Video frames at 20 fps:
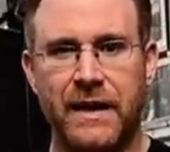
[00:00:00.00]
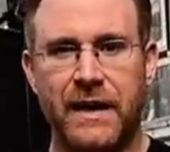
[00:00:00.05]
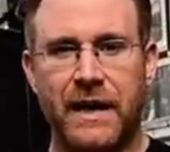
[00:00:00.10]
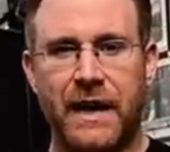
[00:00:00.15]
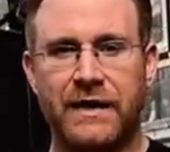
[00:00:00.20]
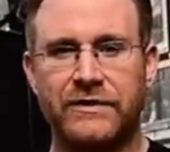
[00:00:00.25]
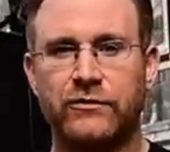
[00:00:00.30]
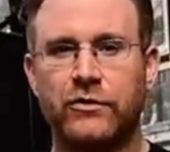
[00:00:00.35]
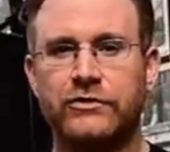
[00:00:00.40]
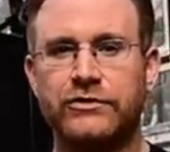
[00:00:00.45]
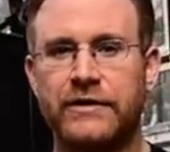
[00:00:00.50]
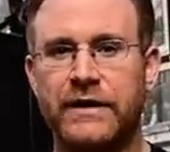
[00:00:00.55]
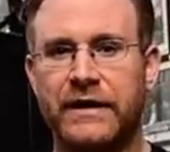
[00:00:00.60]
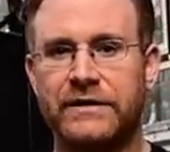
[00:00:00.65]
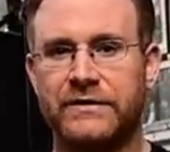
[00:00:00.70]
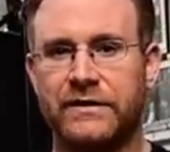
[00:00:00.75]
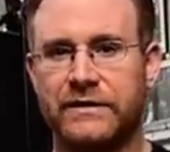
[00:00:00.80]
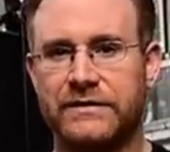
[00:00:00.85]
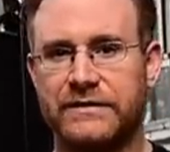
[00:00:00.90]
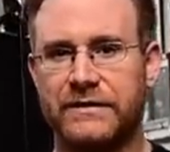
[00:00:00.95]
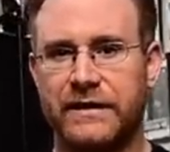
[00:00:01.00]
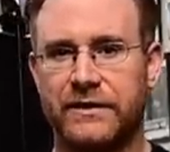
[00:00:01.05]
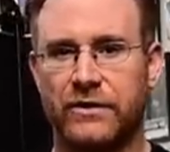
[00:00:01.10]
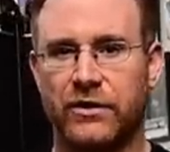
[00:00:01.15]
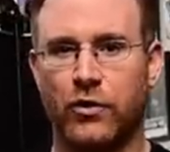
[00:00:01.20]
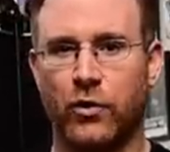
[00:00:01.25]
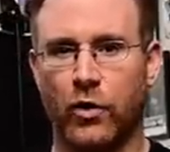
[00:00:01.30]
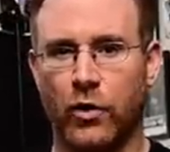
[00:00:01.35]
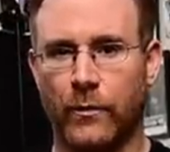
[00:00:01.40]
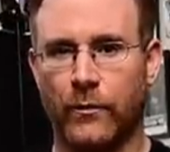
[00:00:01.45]
As long as you guys understand the
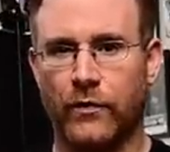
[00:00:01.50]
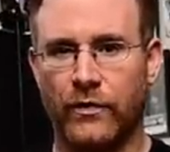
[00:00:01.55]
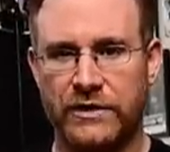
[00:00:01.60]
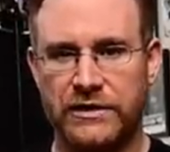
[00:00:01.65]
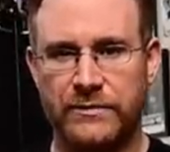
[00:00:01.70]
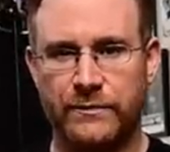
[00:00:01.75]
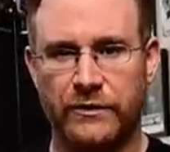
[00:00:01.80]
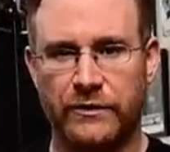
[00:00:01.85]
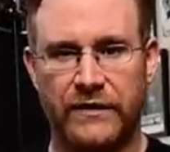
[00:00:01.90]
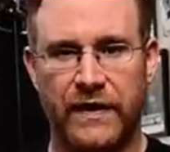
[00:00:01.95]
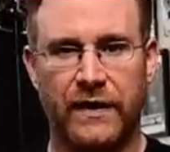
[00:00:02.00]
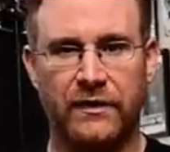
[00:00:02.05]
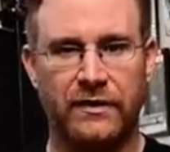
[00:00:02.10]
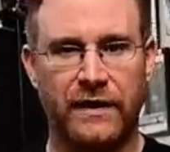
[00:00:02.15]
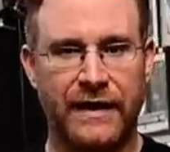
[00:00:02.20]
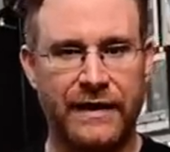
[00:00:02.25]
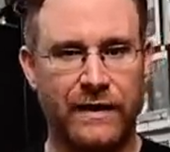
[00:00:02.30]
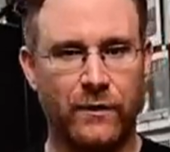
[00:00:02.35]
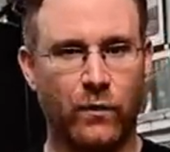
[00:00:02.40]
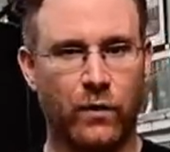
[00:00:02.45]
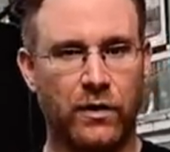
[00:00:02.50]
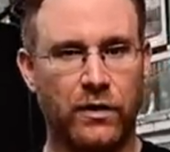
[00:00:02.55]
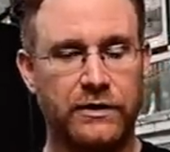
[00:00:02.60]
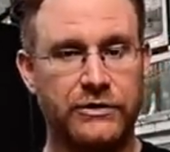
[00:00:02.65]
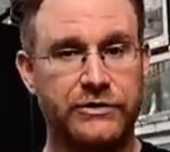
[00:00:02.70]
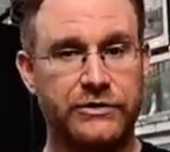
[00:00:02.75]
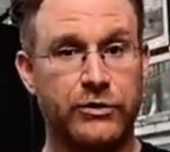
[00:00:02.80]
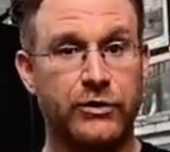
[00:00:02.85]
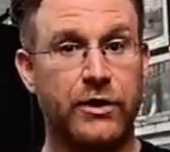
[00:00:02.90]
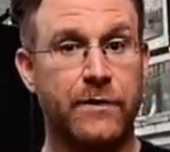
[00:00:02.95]
core principles of how lighting works,
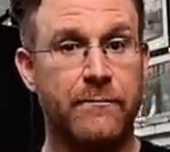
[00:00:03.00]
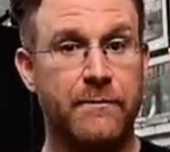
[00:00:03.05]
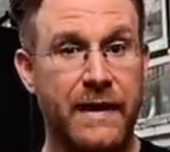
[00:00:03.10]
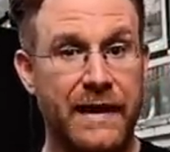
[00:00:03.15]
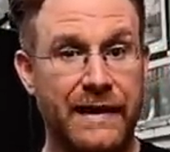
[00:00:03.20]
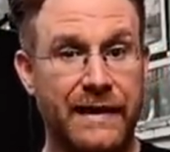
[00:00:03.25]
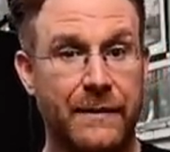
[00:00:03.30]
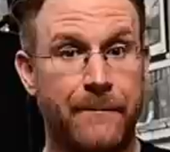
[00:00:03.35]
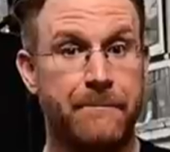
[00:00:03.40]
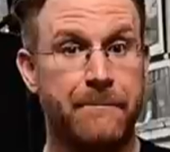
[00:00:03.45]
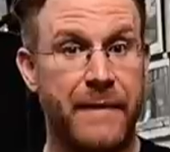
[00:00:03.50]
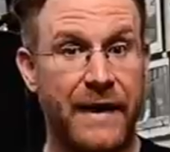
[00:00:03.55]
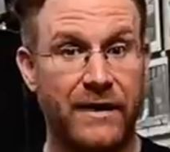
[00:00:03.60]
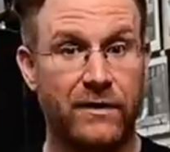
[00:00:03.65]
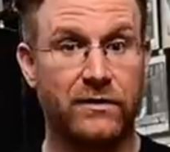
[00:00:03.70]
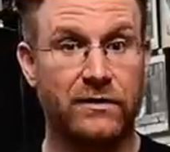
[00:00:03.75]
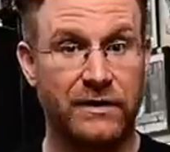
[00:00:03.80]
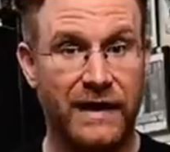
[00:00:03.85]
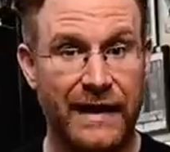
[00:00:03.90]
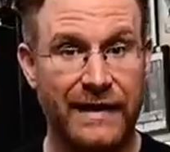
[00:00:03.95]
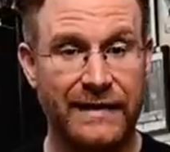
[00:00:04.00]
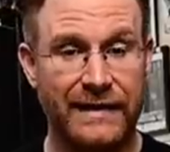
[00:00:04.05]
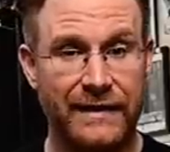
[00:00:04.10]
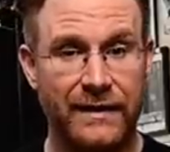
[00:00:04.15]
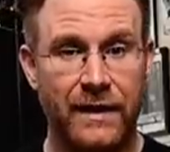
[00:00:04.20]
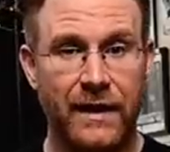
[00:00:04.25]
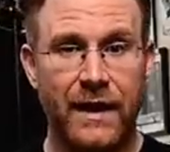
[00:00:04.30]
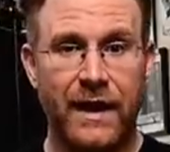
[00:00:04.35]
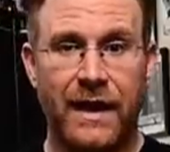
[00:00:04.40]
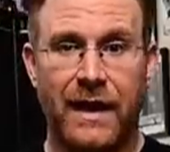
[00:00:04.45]
you can make better lighting,
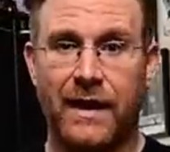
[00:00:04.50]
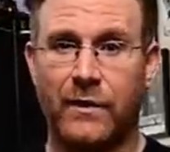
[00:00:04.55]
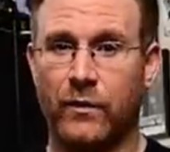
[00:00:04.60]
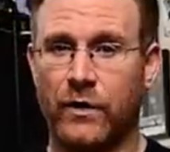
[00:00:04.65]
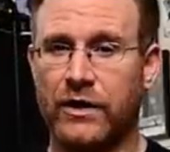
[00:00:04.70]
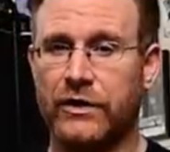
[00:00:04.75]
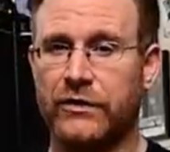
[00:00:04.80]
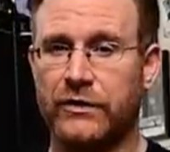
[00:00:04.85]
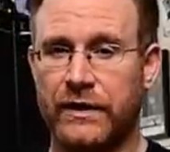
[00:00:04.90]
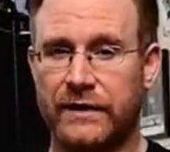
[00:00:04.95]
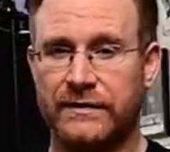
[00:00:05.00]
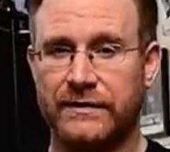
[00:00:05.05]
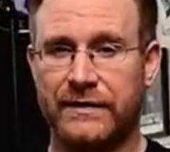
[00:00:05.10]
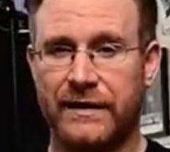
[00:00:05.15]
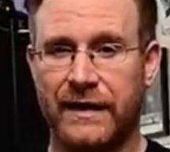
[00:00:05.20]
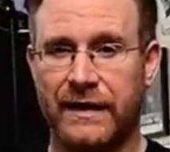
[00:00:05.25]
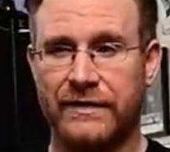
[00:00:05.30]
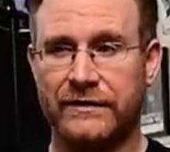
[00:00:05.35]
and we're going to do that today.